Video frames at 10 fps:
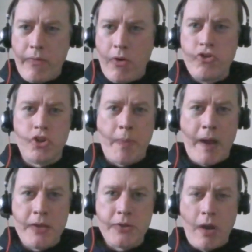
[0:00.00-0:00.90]
hundreds of
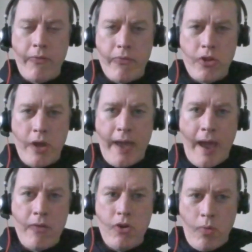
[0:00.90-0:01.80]
pounds going through the
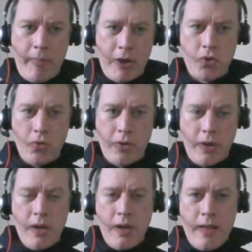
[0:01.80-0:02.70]
account, you want to make sure that